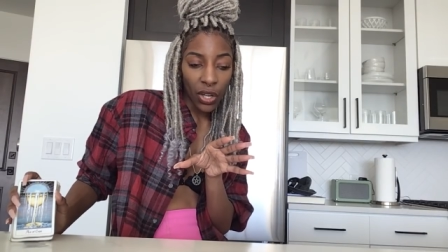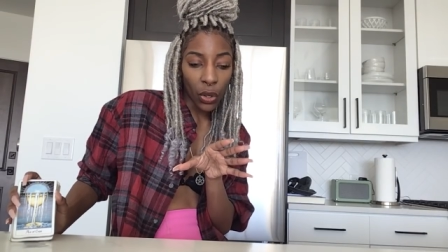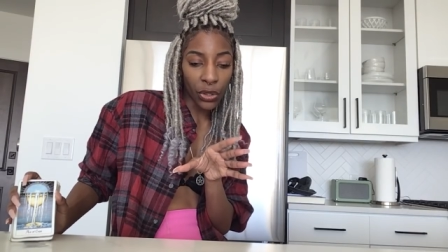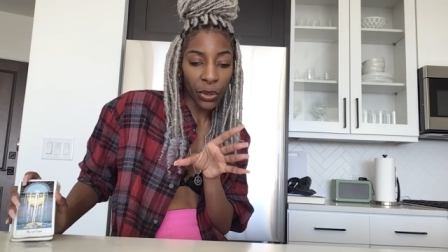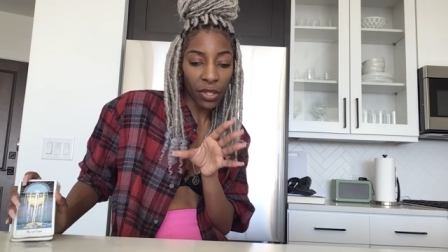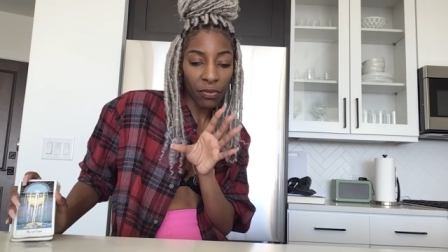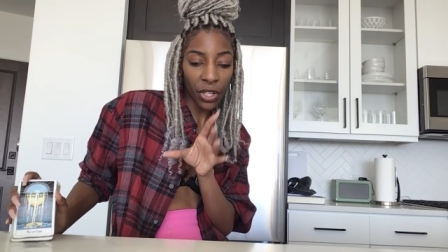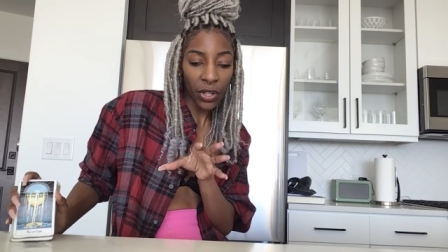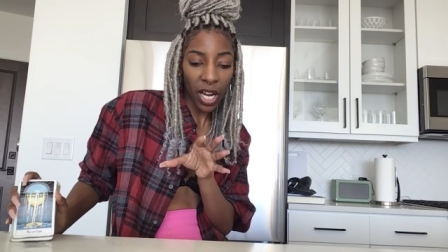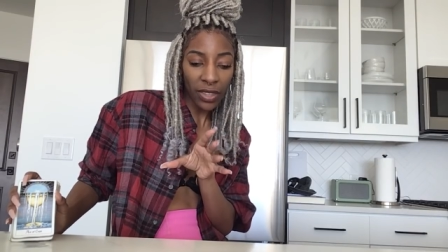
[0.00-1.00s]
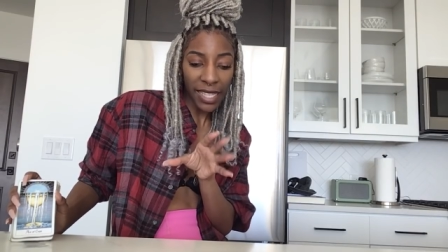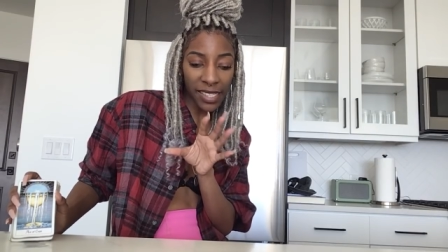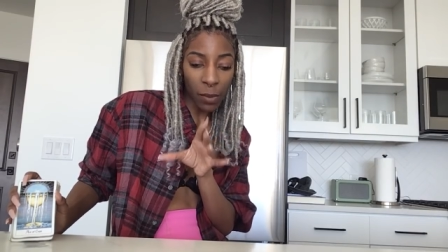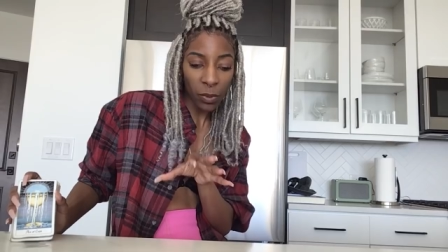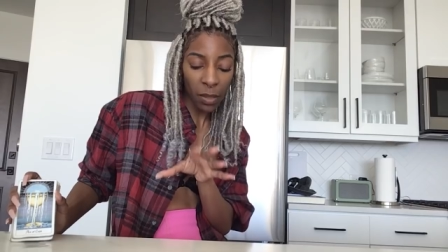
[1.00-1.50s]
Or you're going to figure out that
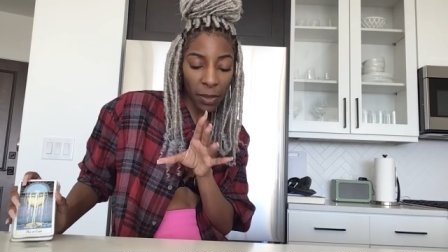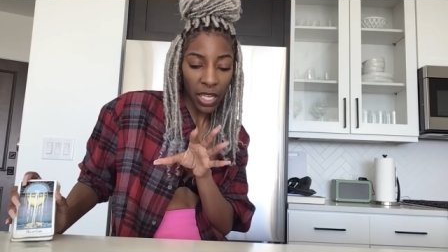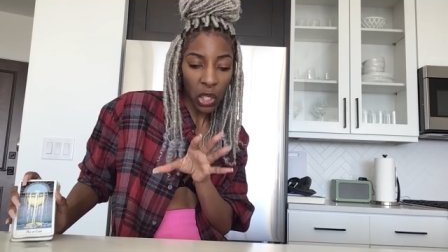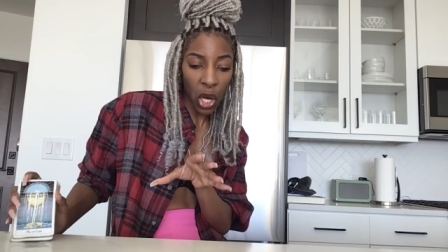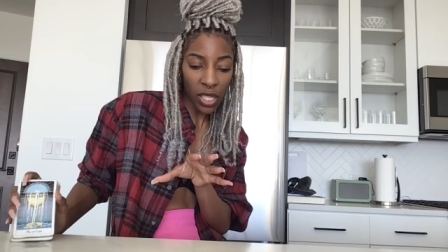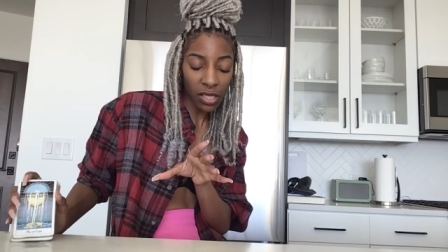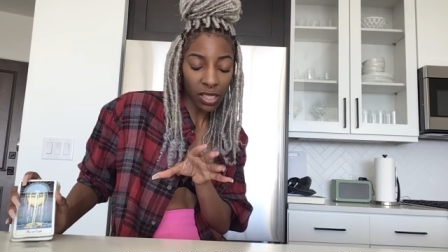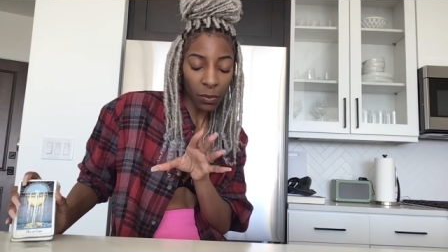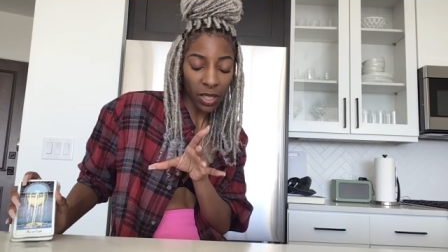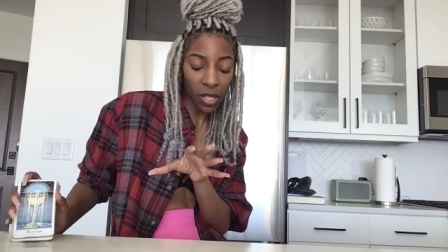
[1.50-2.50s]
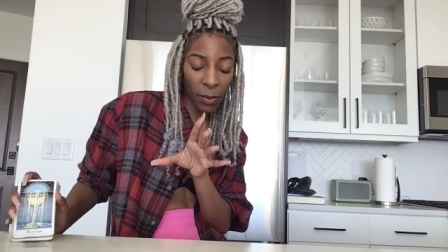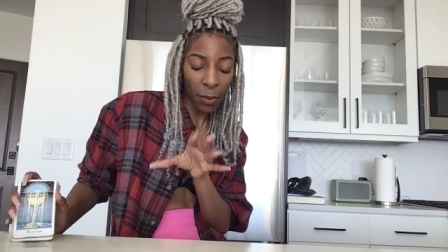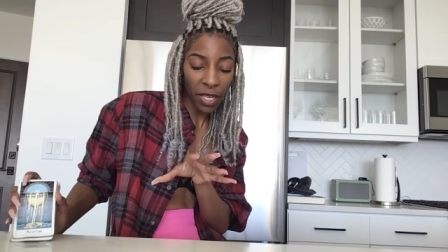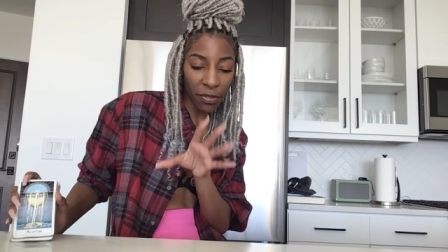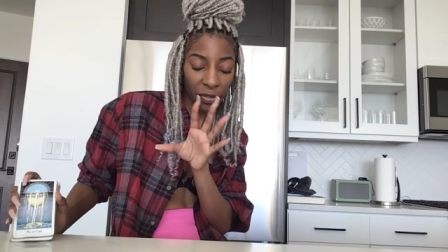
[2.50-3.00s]
something may cost some, there may
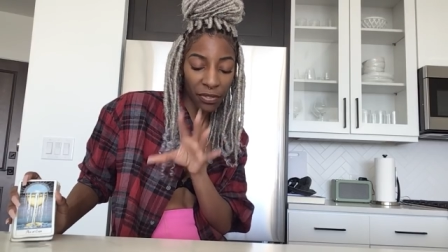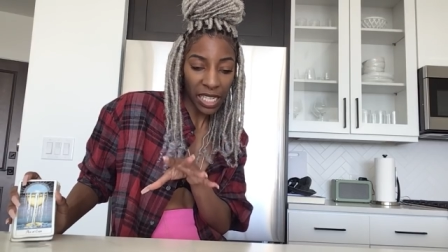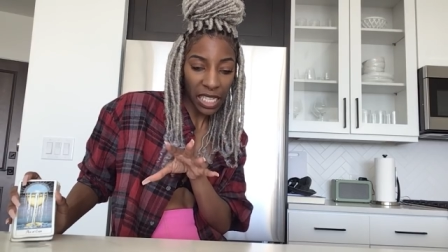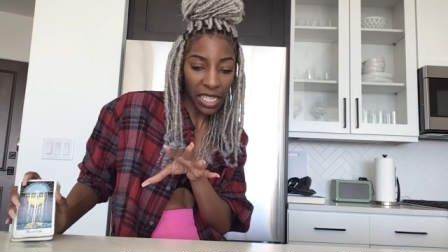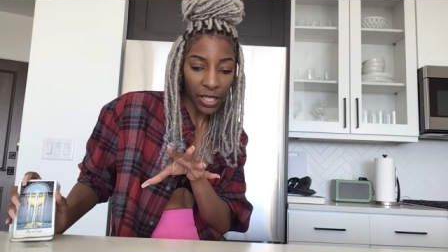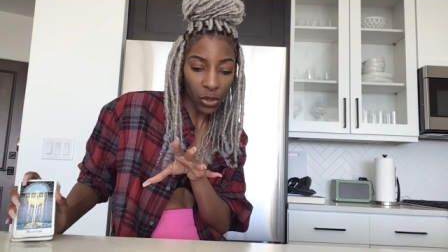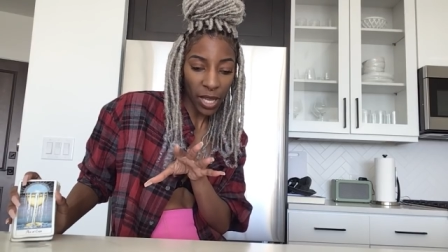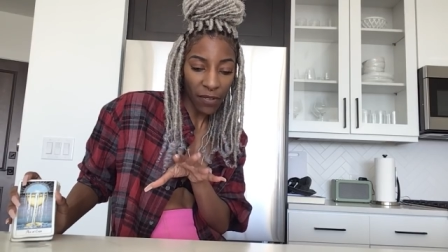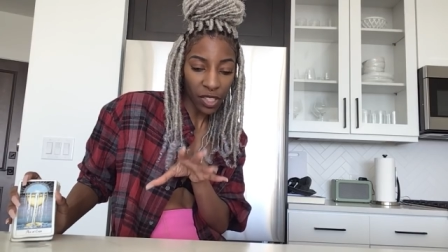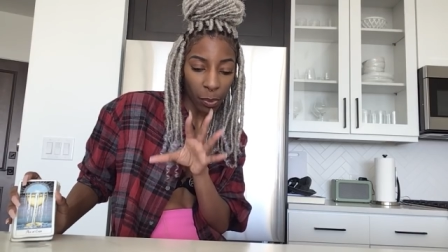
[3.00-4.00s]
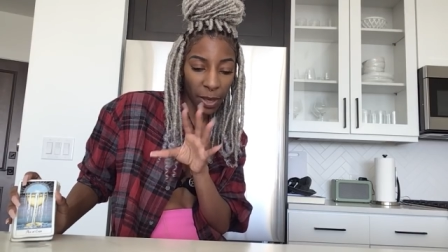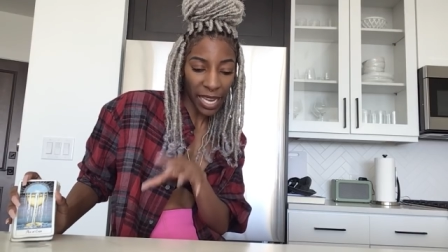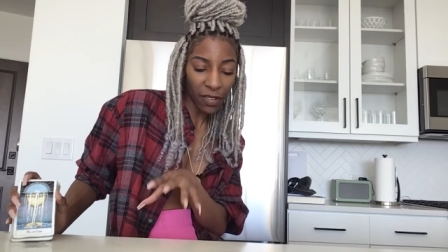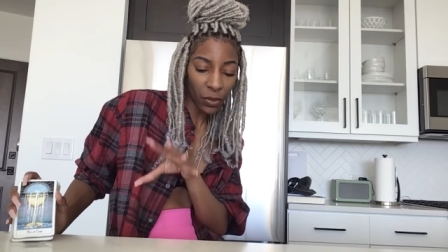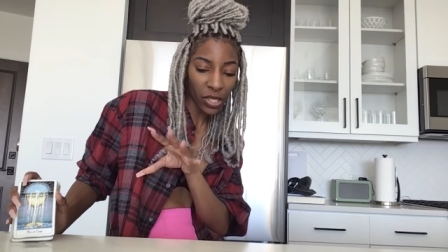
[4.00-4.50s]
be a fee that you have to
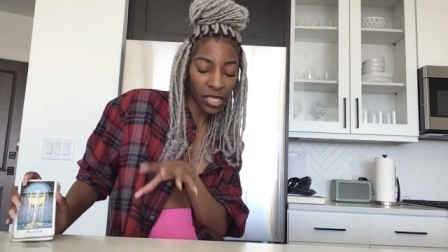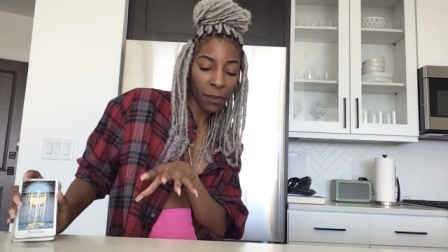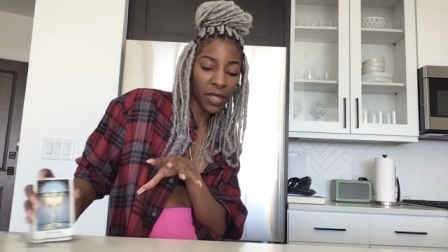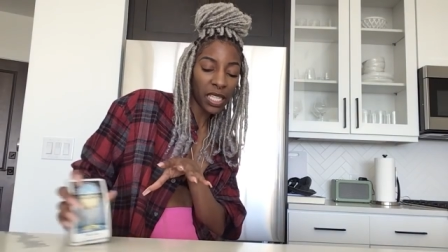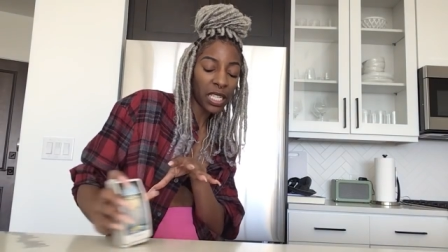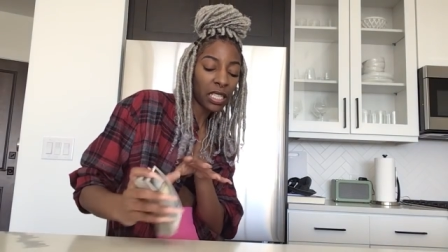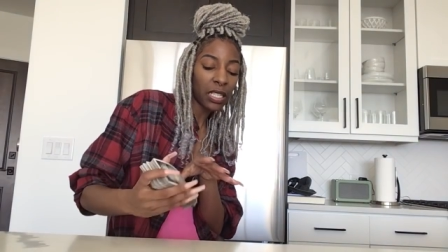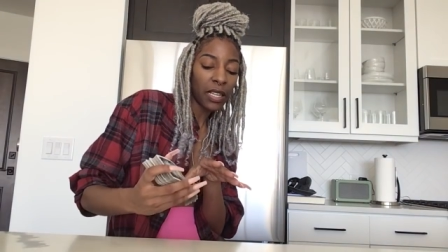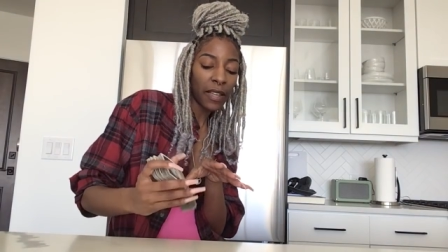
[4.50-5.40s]
pay for something